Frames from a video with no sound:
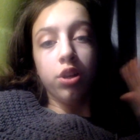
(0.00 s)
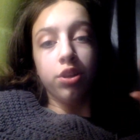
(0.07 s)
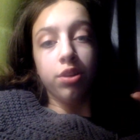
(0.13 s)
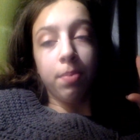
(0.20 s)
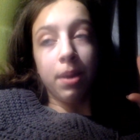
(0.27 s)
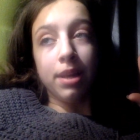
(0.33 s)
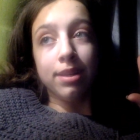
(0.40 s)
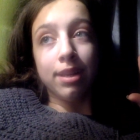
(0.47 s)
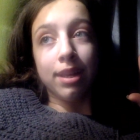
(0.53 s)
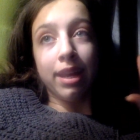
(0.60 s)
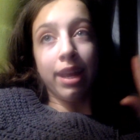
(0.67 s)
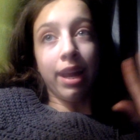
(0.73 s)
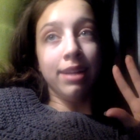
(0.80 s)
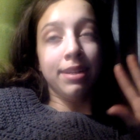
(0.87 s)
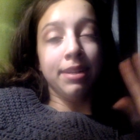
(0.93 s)
So
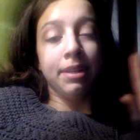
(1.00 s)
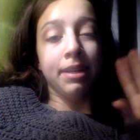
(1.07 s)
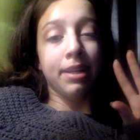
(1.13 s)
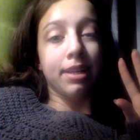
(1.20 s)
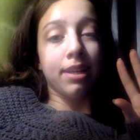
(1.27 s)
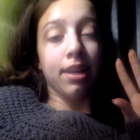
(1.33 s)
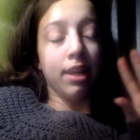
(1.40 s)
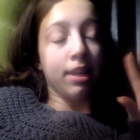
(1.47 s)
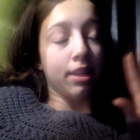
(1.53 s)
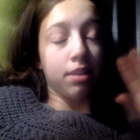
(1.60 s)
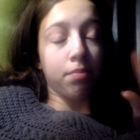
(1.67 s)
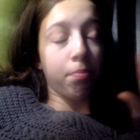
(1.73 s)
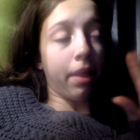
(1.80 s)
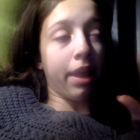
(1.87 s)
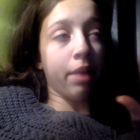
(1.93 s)
basically, I didn't
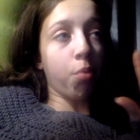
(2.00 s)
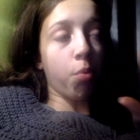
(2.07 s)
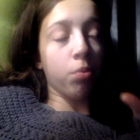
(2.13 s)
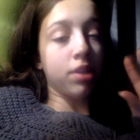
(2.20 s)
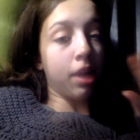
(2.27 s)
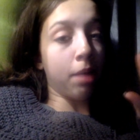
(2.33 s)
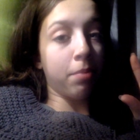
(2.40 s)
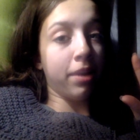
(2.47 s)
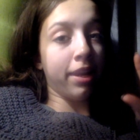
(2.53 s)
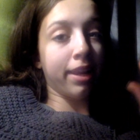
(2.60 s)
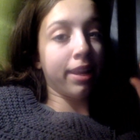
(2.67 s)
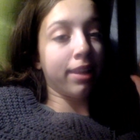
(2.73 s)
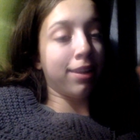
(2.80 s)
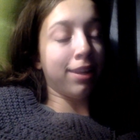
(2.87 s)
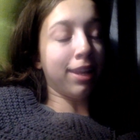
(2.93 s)
explain what was happening
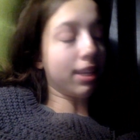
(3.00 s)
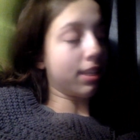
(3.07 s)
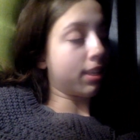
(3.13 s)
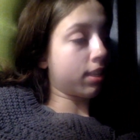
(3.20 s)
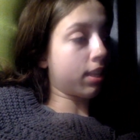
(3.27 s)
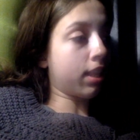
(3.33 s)
in the next